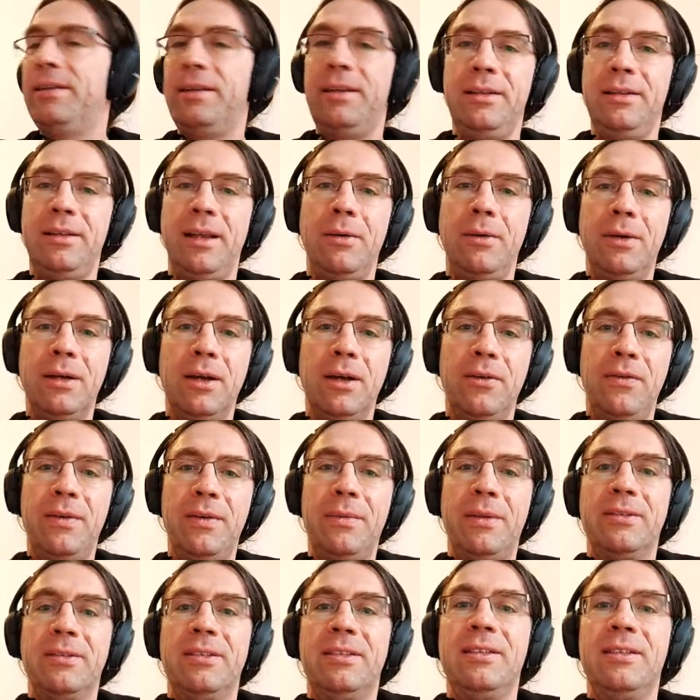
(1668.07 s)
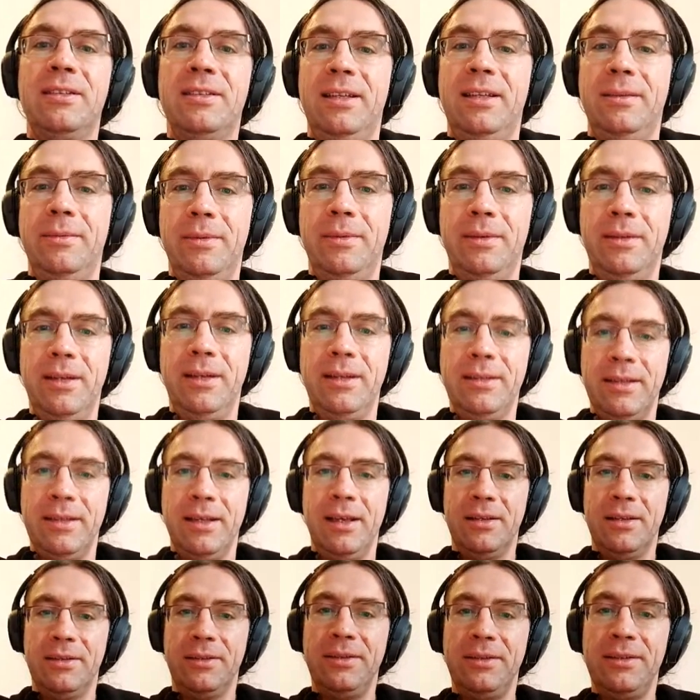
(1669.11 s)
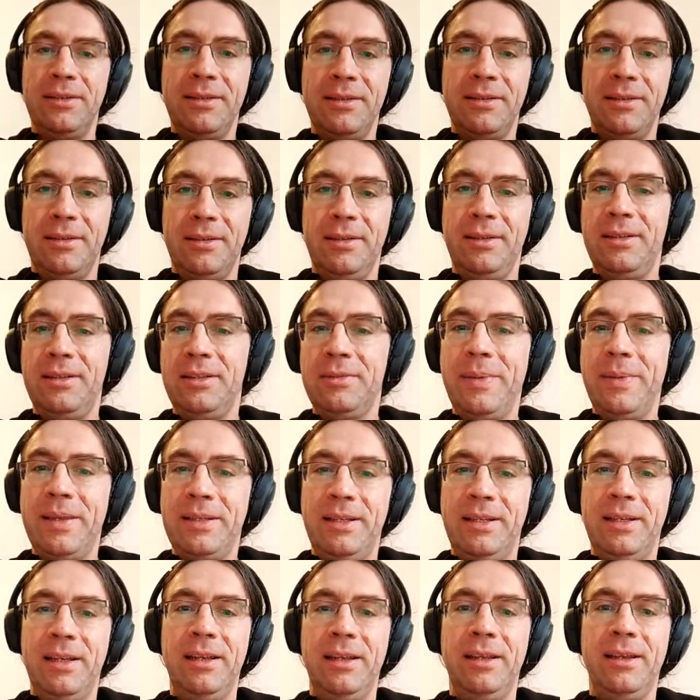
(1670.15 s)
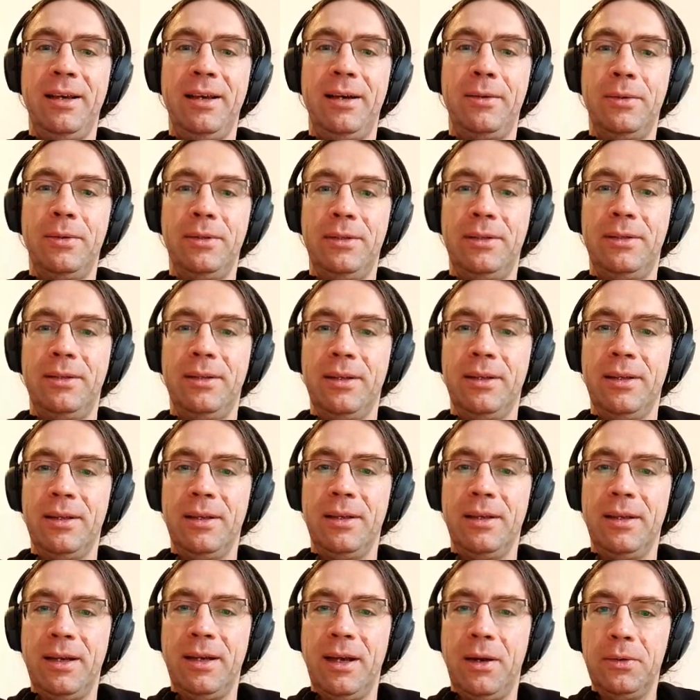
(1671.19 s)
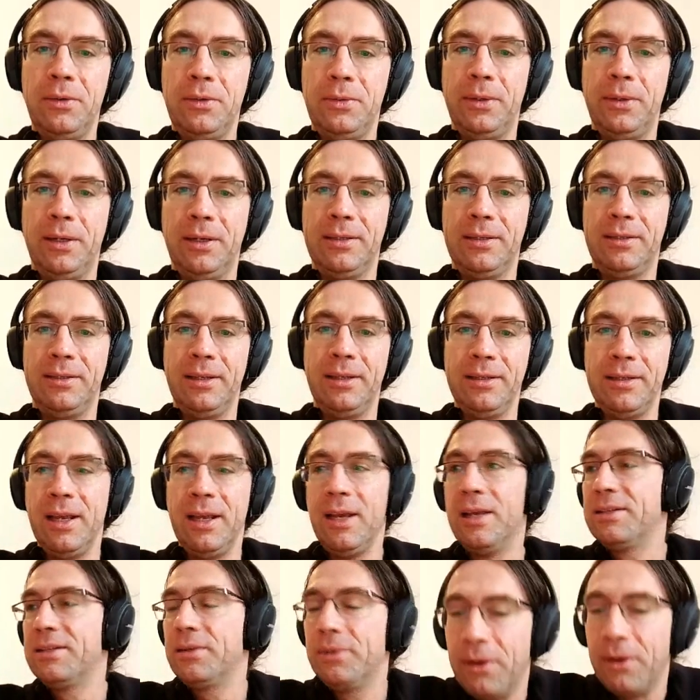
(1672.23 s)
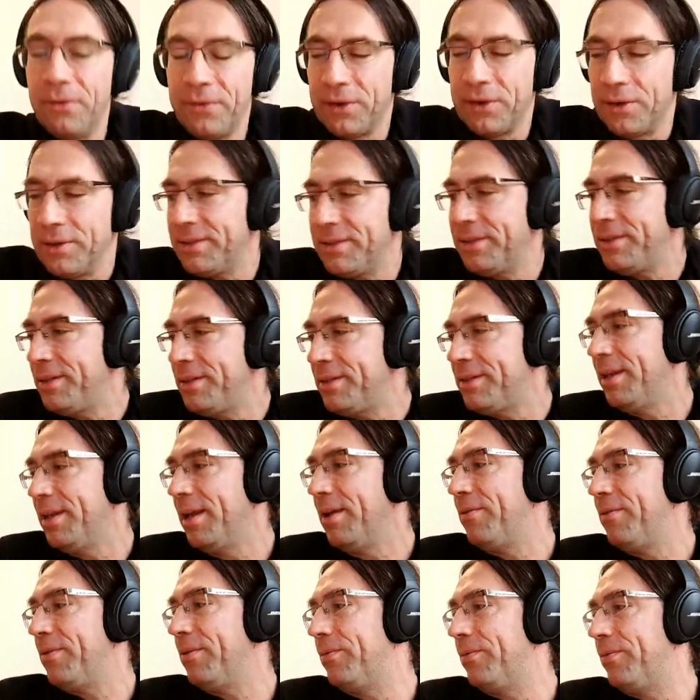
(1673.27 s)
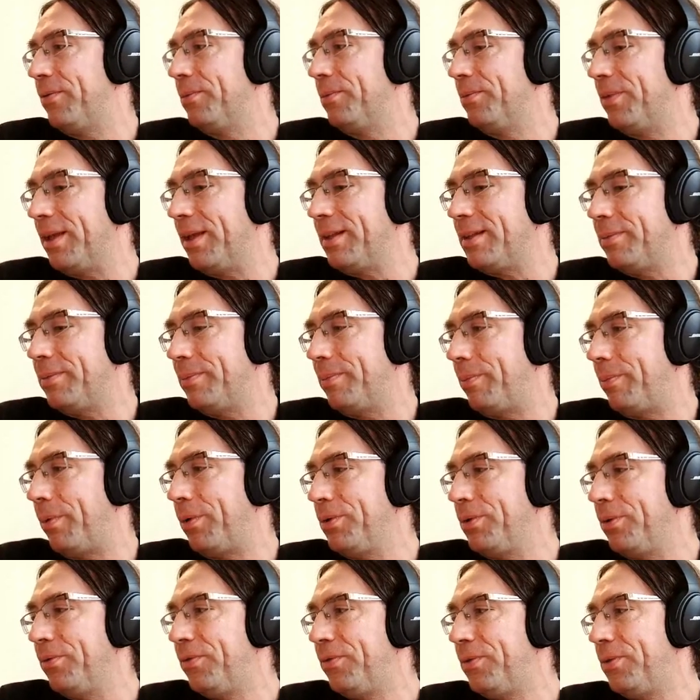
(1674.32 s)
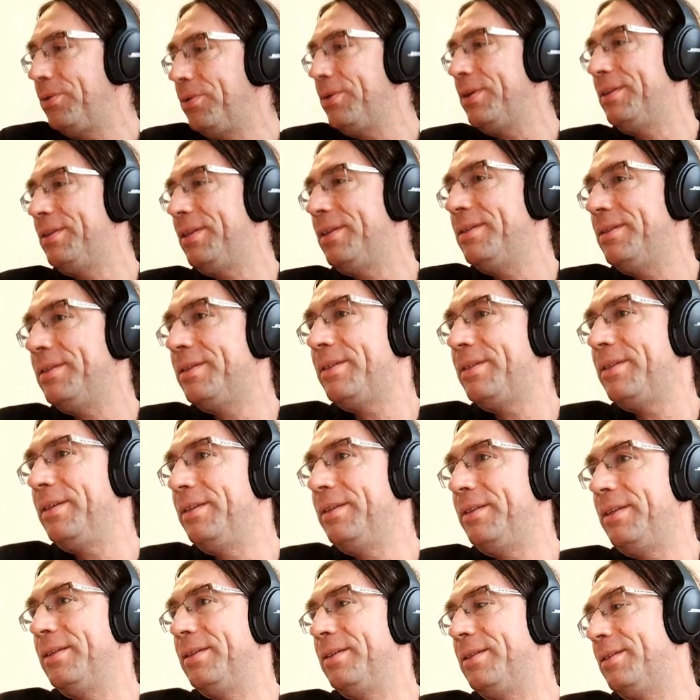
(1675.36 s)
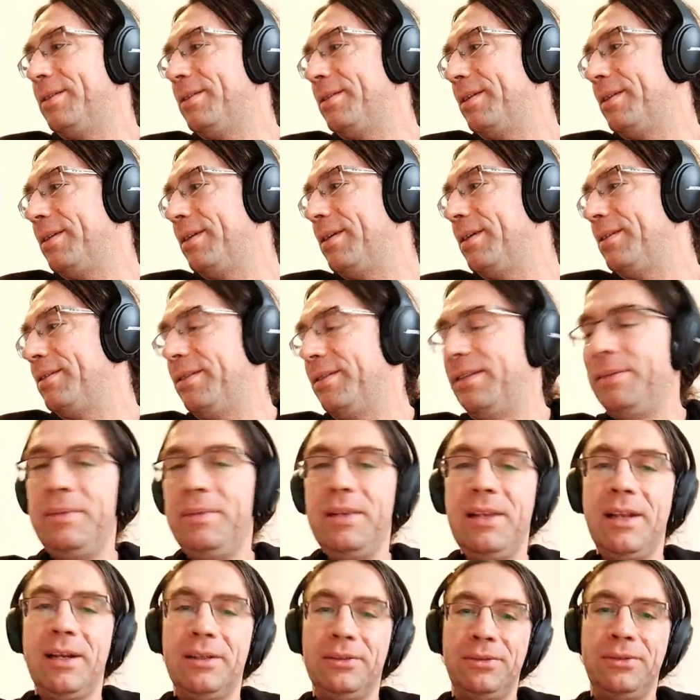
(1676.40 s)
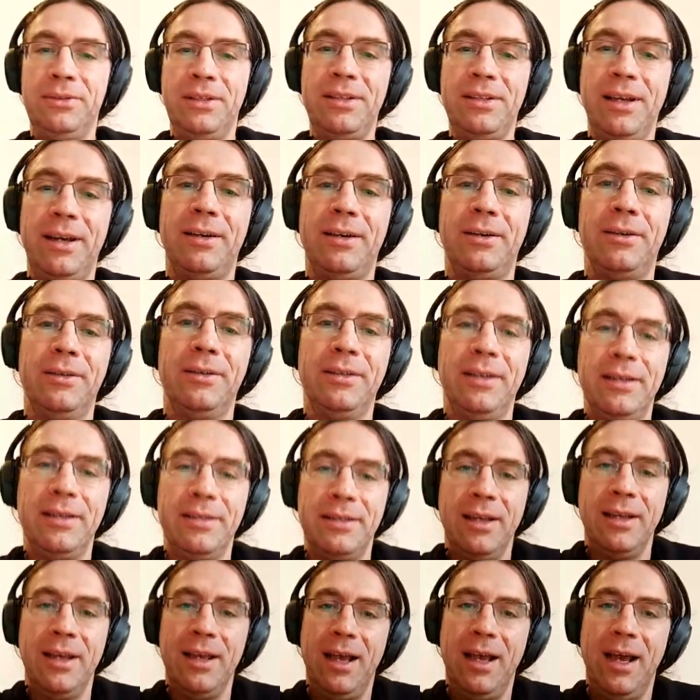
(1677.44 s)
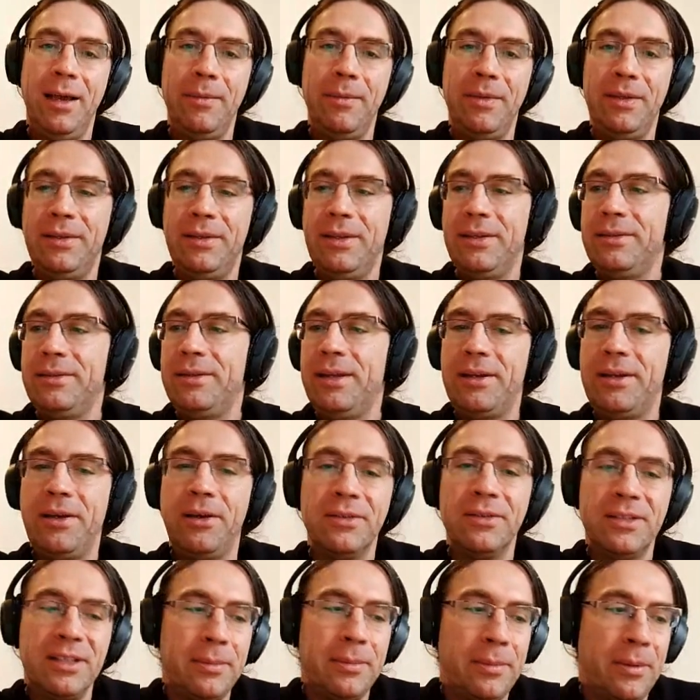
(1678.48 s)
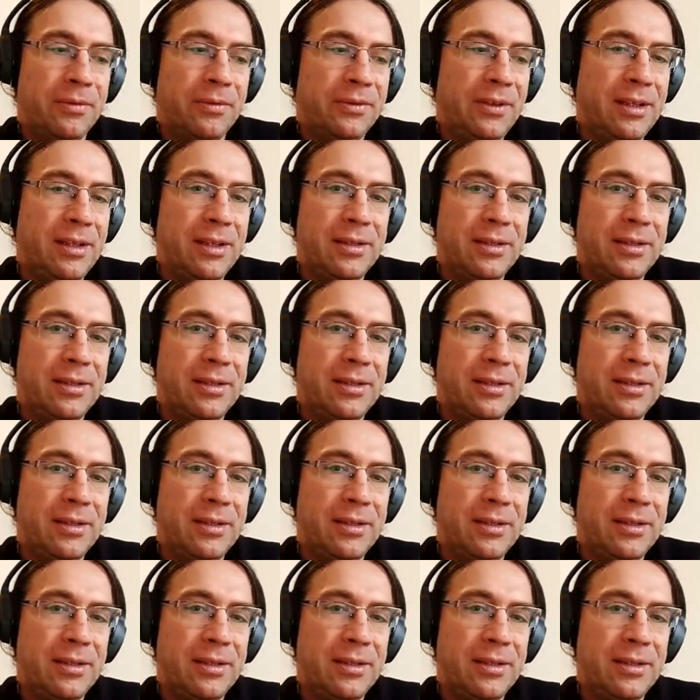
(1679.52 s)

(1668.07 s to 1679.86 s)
in our governance system. Yes, so this is basically how it works. Yes, so of course, this is from that point of view, it is similar to the DAO. Yes, I mean the concept of